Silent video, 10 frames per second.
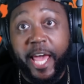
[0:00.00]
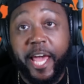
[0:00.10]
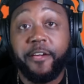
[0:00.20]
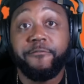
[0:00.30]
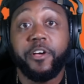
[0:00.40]

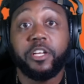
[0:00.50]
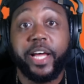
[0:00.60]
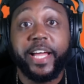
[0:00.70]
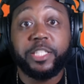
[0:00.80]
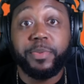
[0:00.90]
he feels
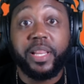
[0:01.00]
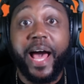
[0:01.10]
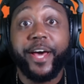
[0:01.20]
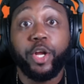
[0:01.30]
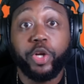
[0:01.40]
like he's been
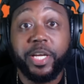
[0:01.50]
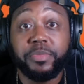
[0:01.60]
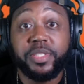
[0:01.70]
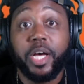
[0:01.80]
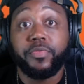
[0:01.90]
lied on
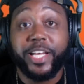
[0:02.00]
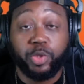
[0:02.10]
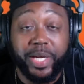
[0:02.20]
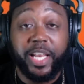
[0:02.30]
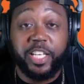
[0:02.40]
himself. That's
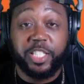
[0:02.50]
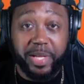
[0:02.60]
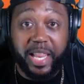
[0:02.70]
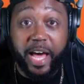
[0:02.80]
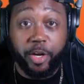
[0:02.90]
what he claims he's
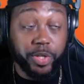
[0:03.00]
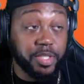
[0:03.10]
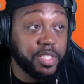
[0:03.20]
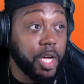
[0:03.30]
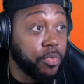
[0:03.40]
been lied on
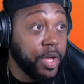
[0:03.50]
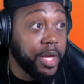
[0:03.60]
himself.